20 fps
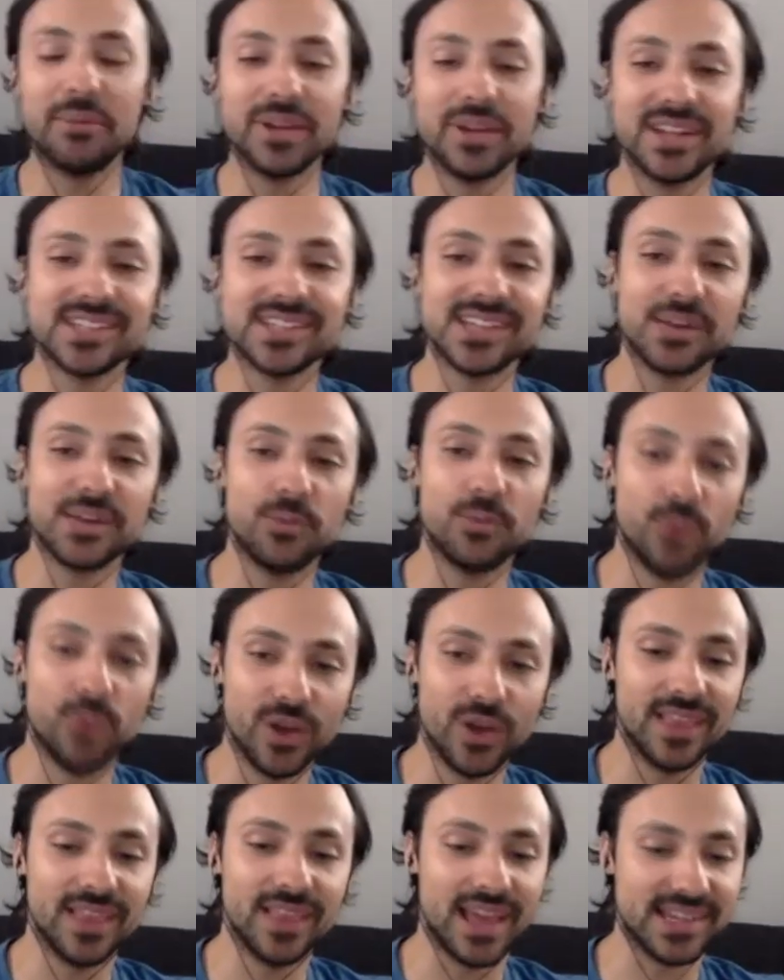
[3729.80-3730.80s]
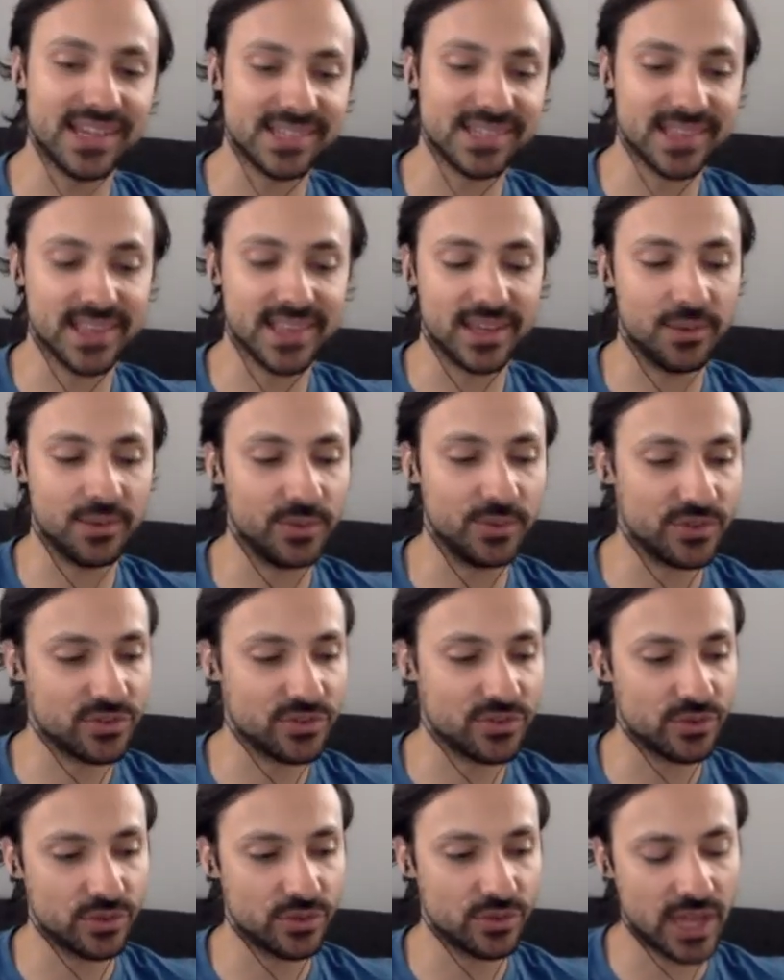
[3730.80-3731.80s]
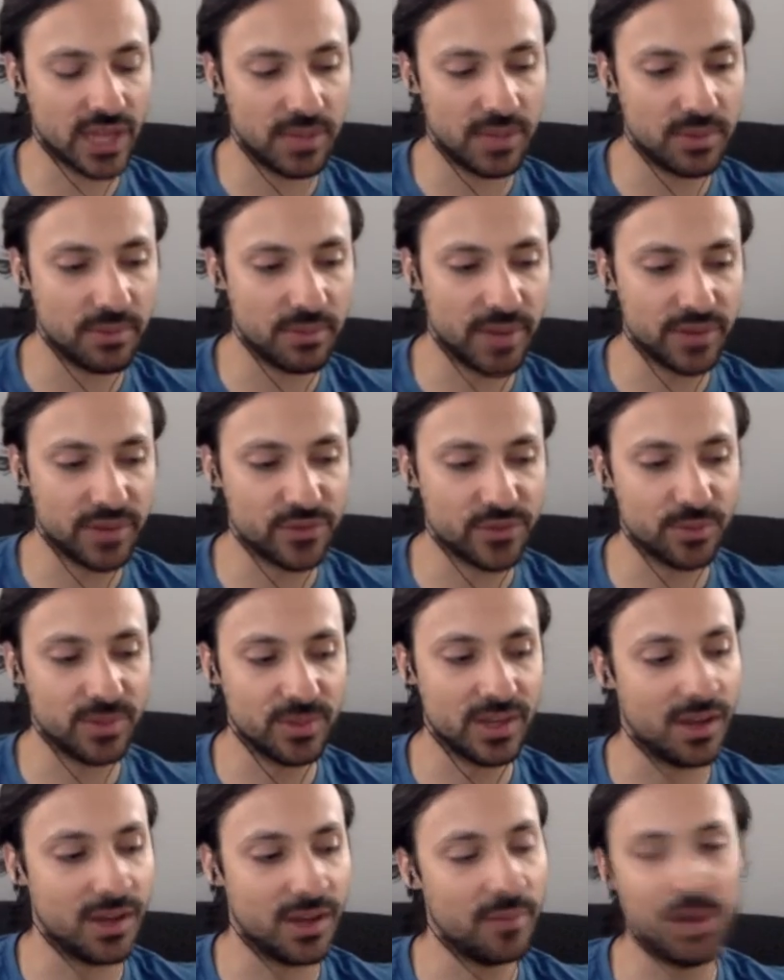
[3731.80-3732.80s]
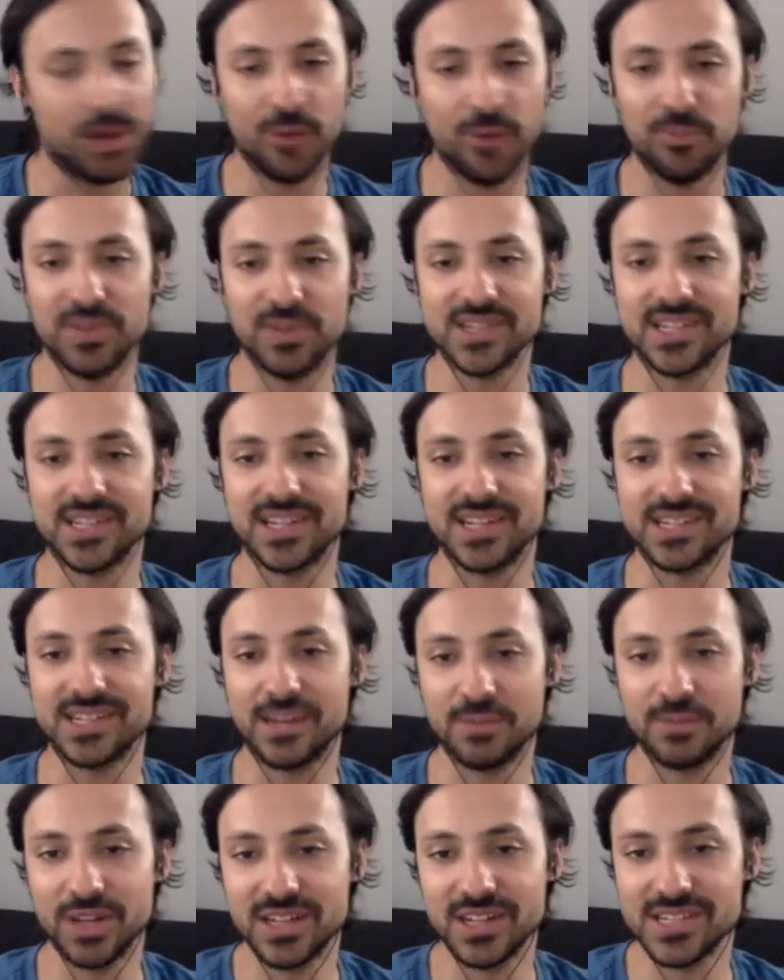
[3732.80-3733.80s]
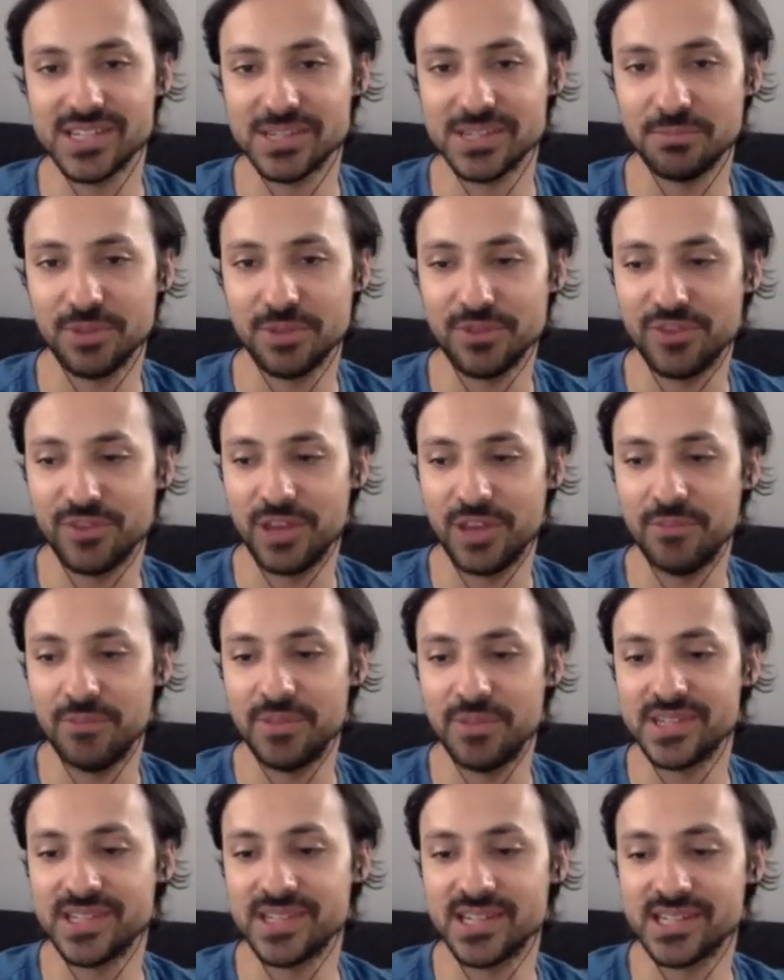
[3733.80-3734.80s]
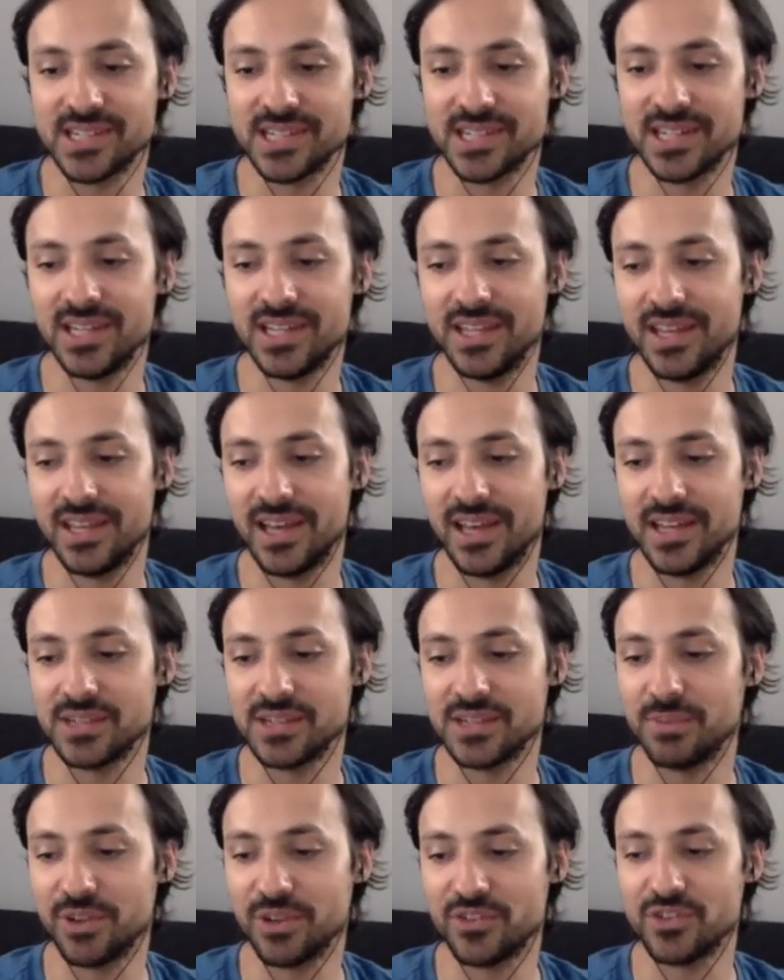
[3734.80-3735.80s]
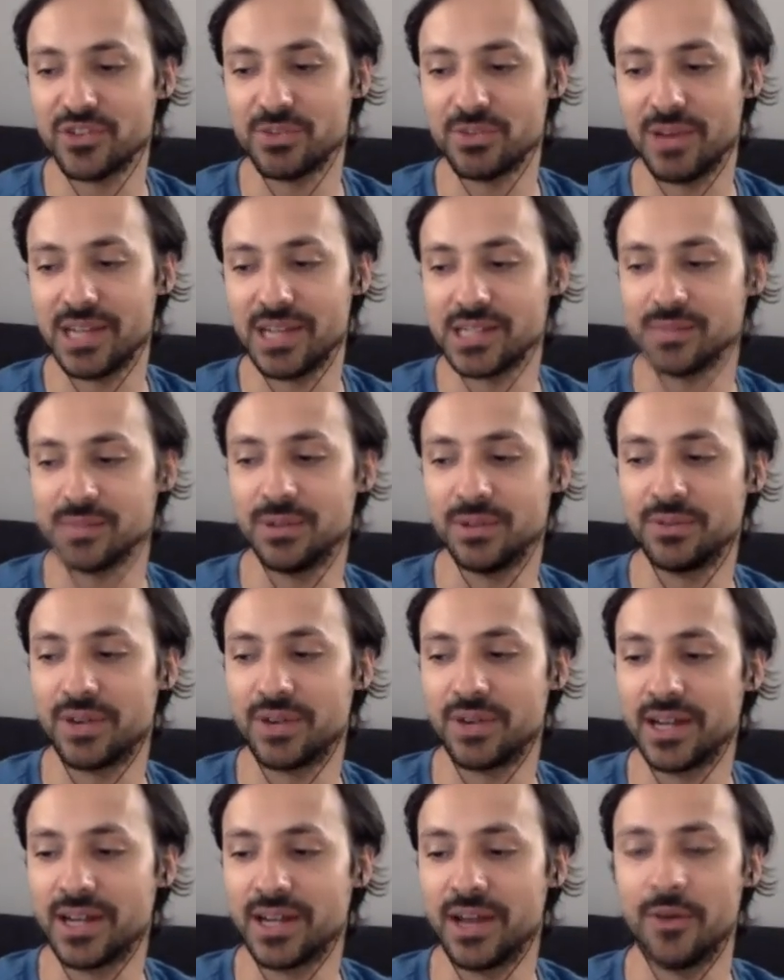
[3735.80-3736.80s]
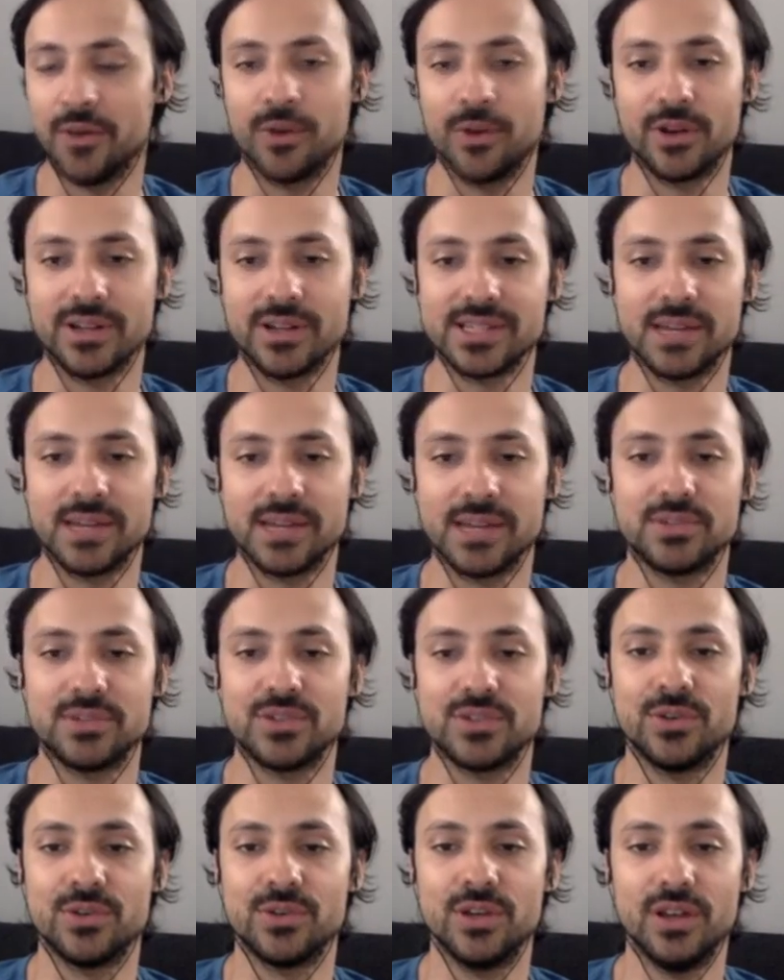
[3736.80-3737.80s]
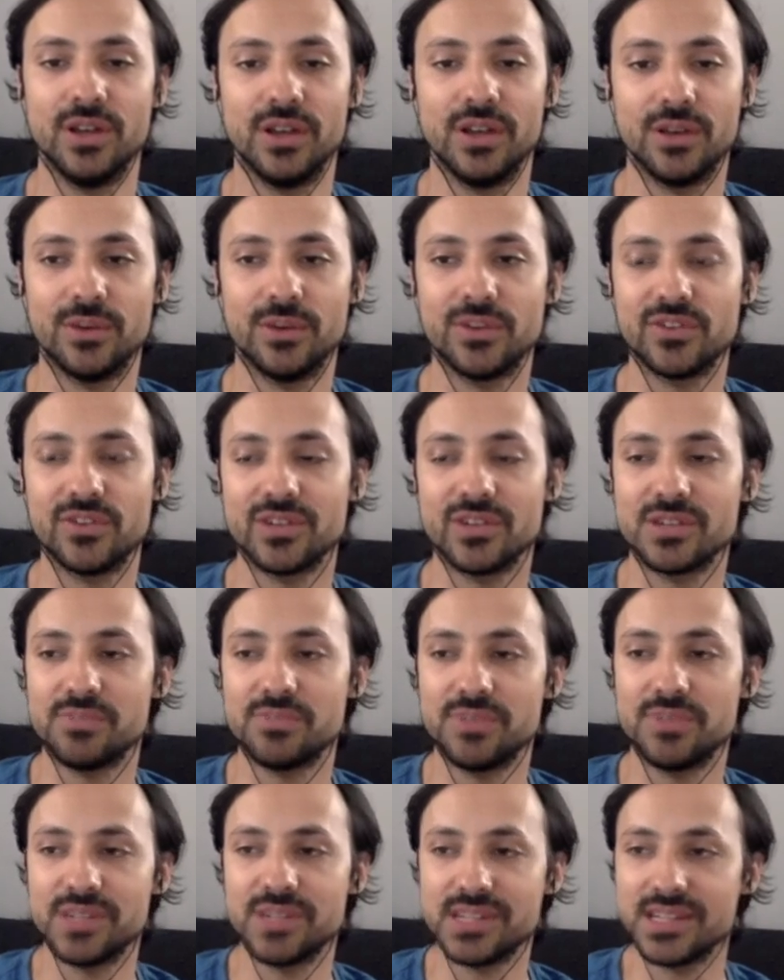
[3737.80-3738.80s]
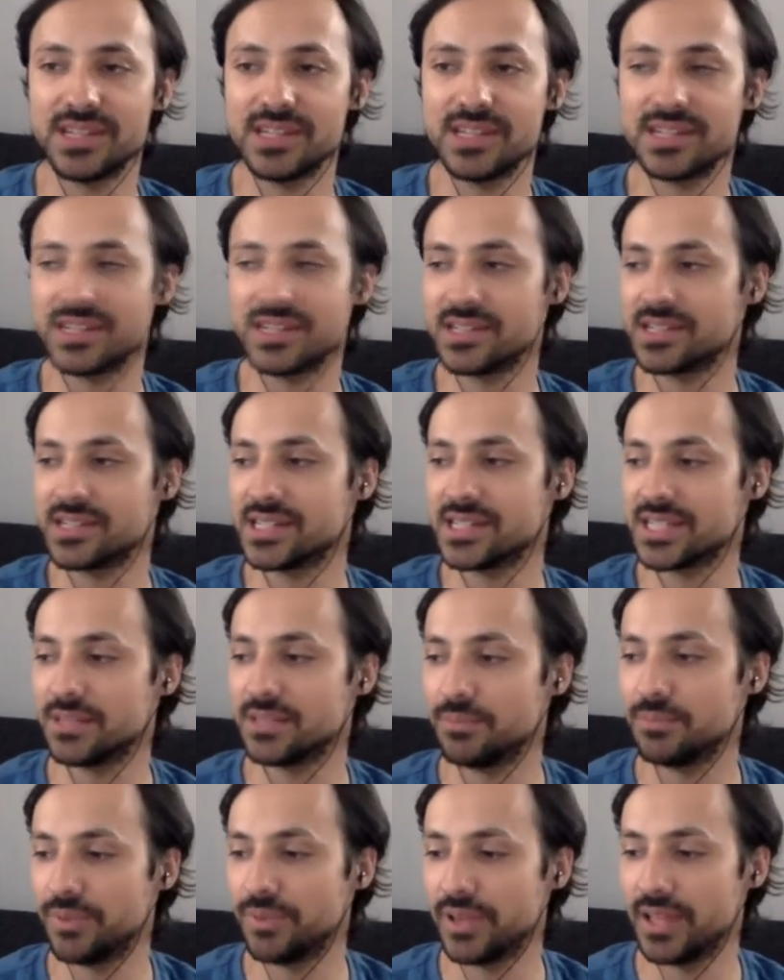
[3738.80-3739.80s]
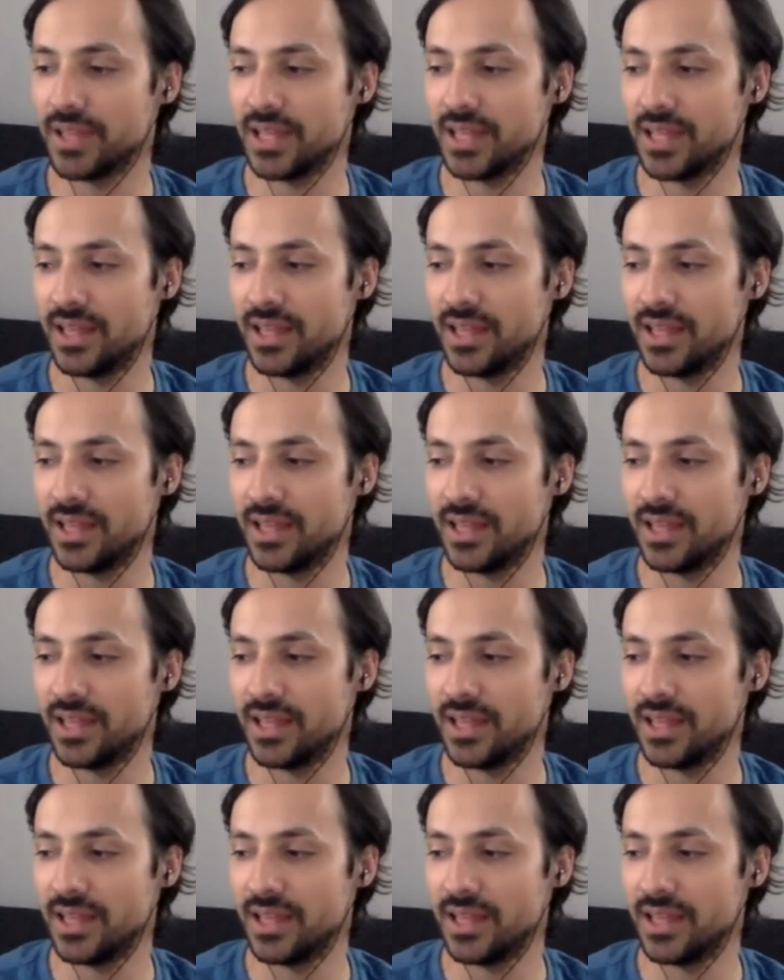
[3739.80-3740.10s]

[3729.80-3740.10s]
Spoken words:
to say one last thing, which came to mind for me about business. I'm going to simplify business as much as possible right now, or attempt to, which is, business is simply